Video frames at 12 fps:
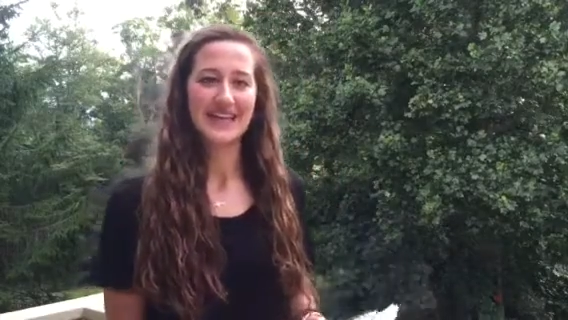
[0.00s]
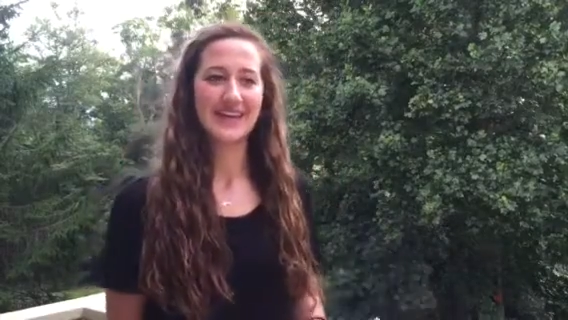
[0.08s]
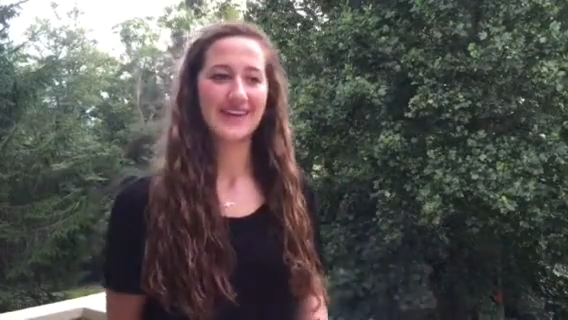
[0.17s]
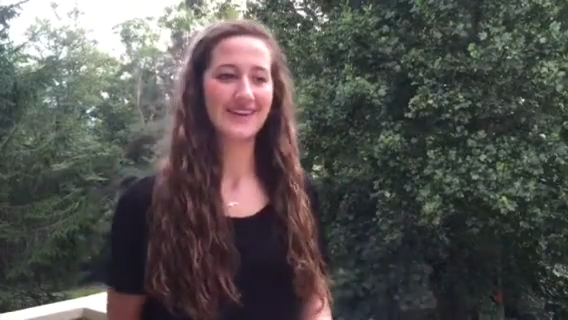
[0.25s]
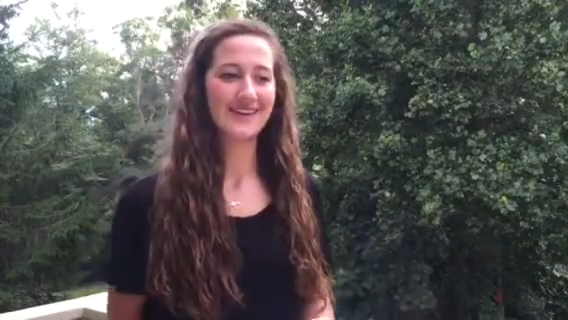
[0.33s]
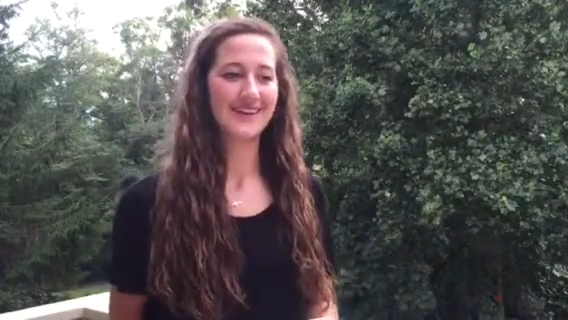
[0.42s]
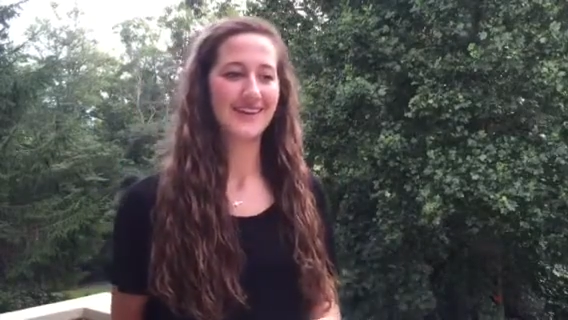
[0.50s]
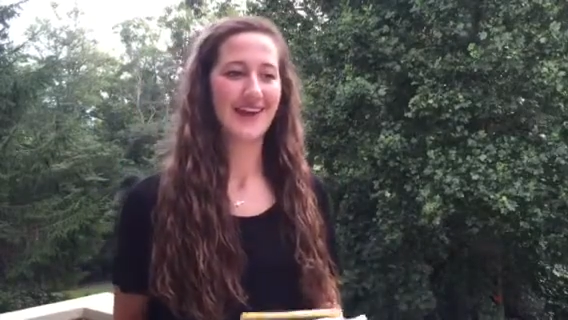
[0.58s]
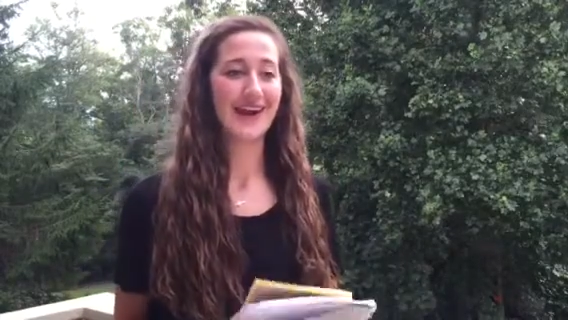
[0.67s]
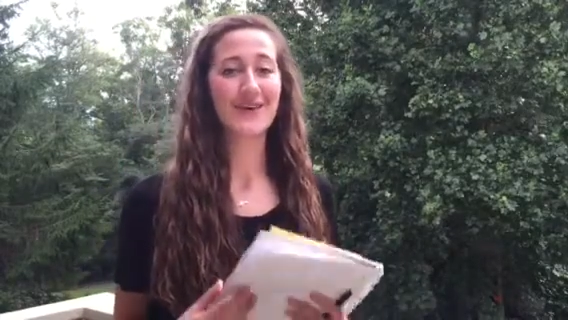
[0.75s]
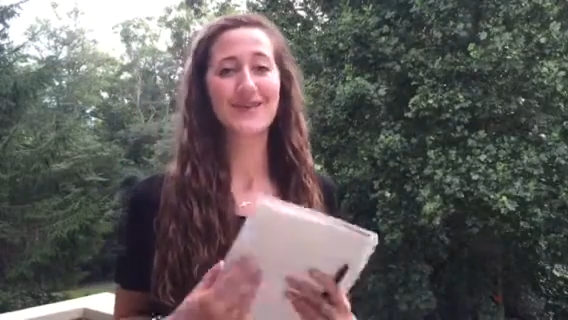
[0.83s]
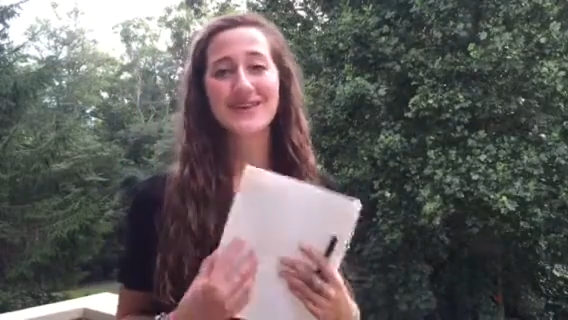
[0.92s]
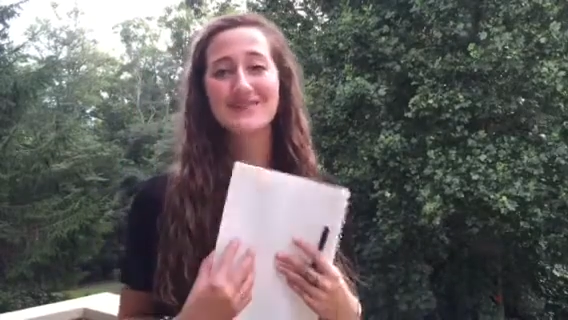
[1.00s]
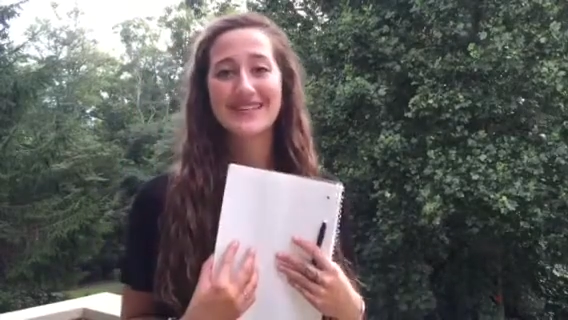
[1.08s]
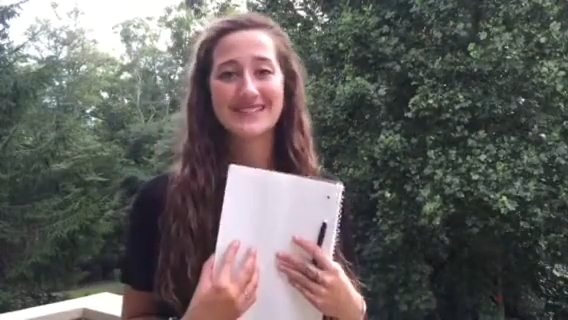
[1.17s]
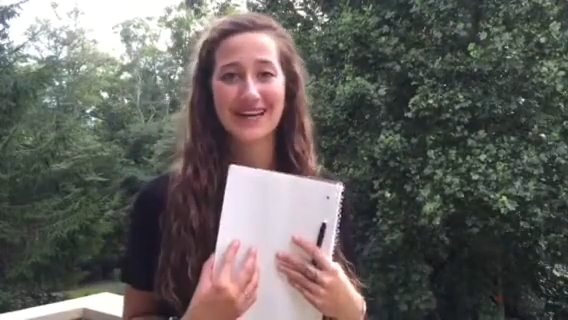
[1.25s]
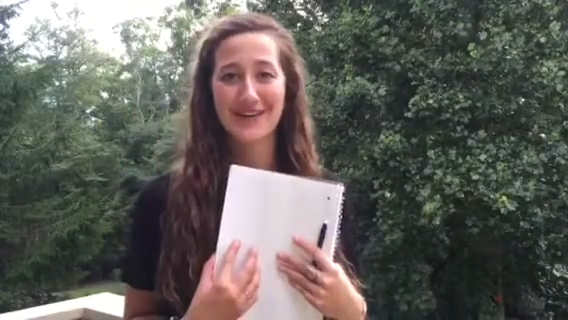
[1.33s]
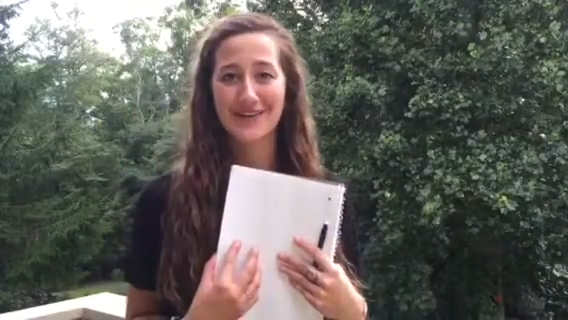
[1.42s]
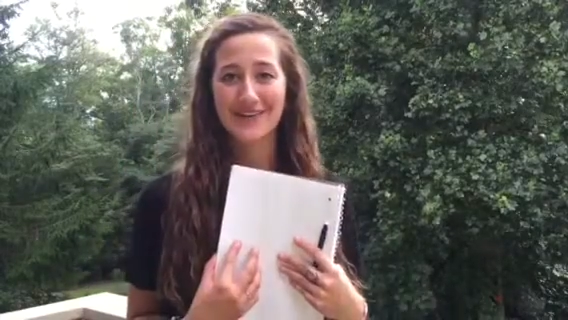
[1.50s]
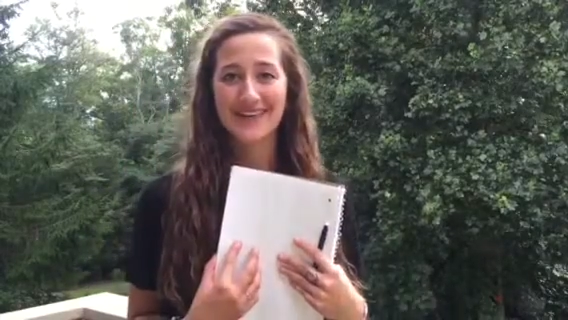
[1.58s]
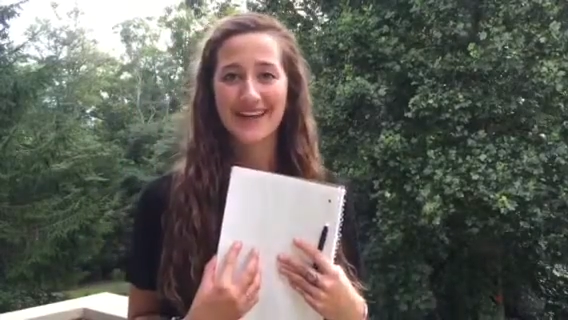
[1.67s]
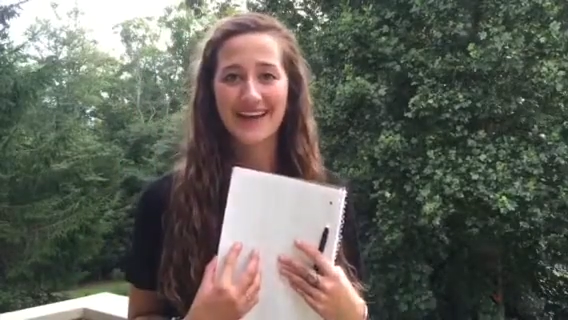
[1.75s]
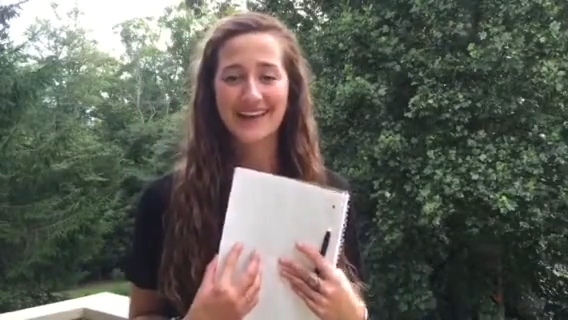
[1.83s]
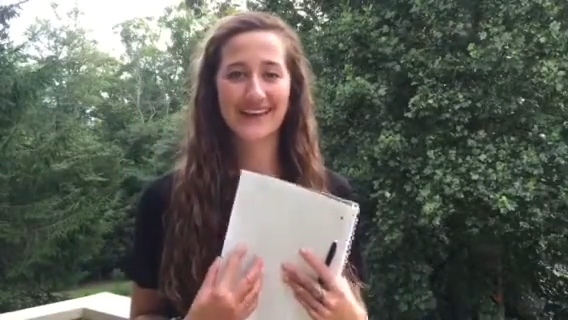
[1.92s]
And, you know, I don't want to miss out on
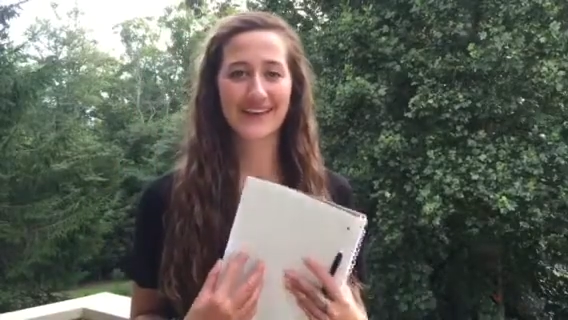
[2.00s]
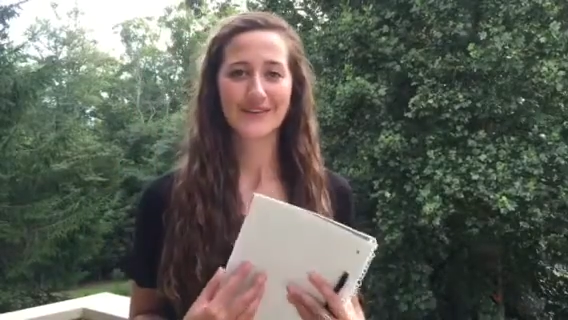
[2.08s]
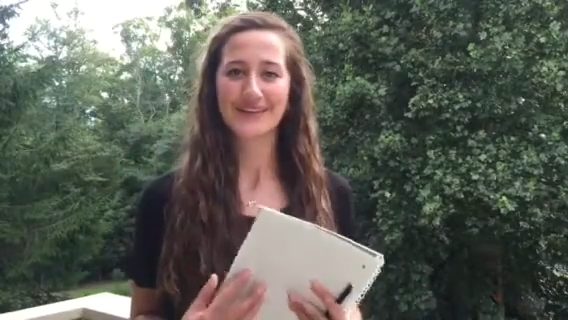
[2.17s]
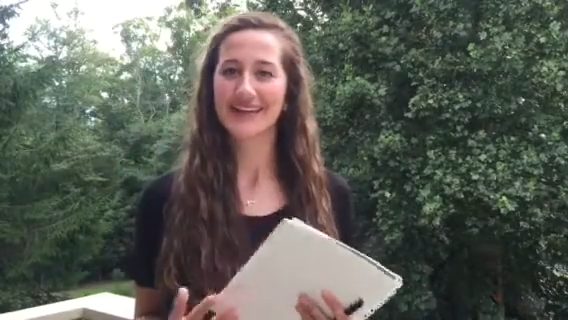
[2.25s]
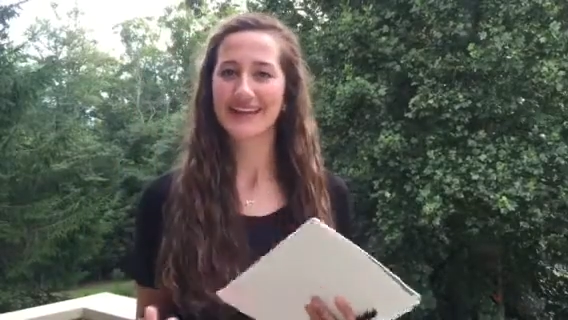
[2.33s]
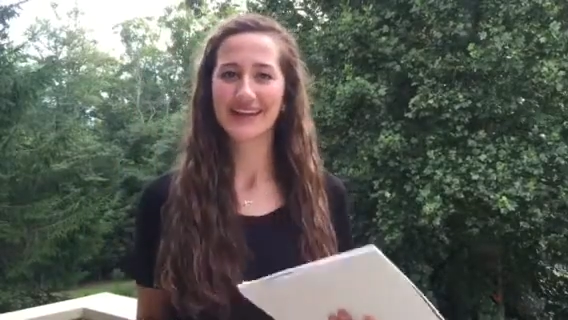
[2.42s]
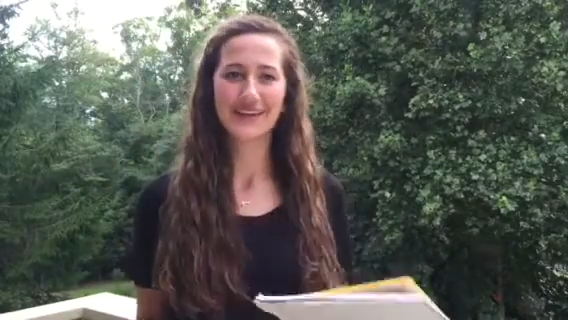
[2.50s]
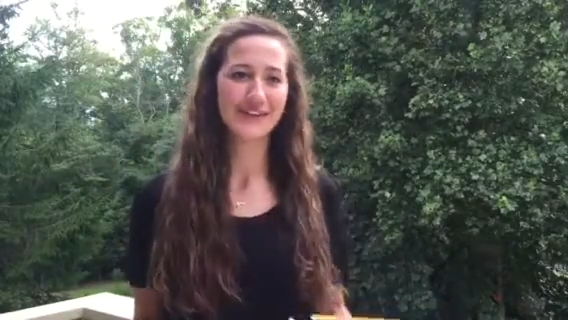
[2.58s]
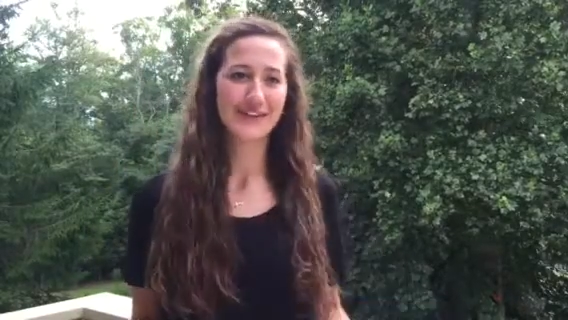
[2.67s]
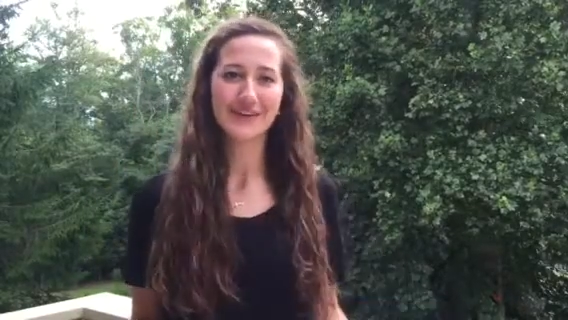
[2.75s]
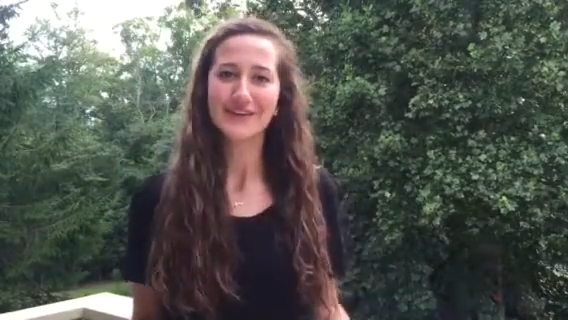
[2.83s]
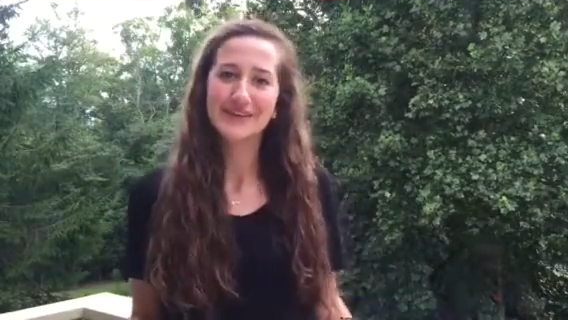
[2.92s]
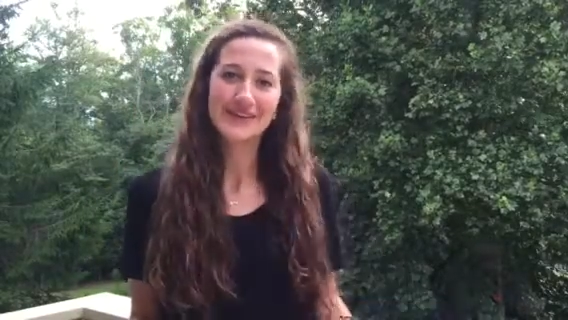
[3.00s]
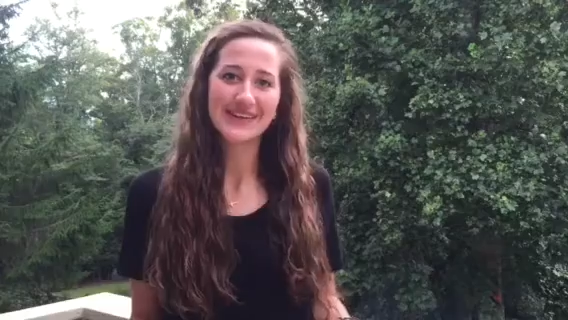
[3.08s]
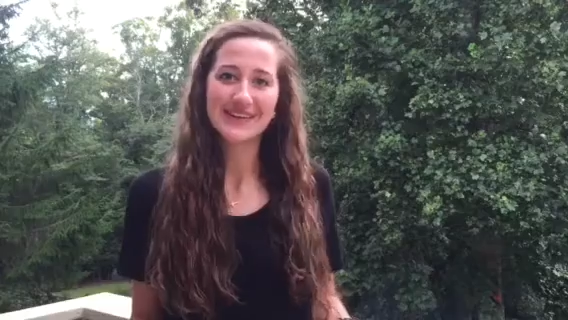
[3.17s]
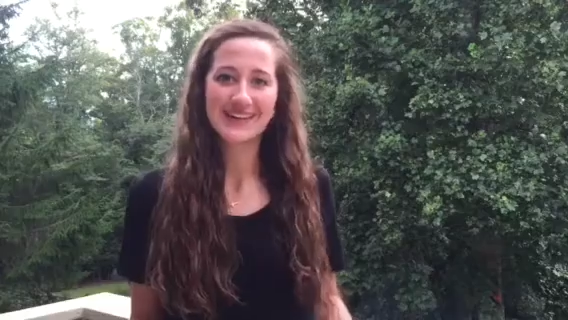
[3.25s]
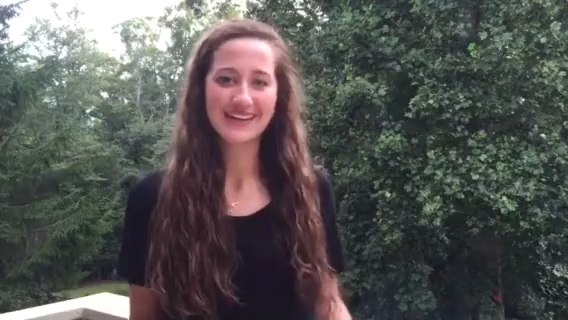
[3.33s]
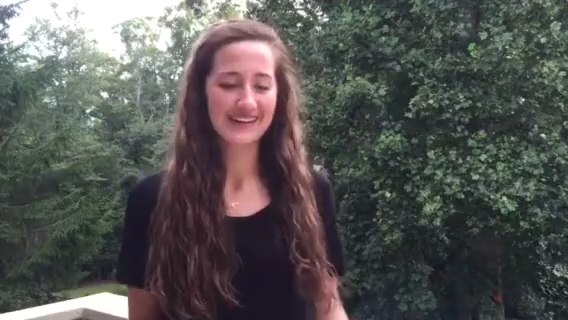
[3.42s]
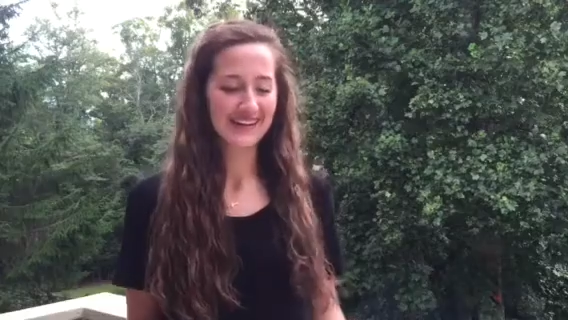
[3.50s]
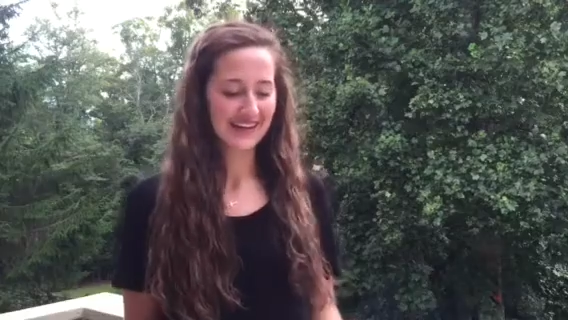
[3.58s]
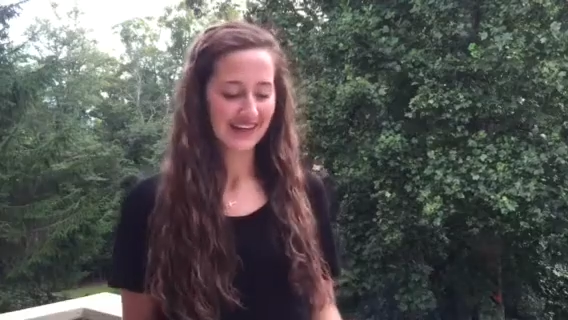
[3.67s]
that, and I don't think you do either.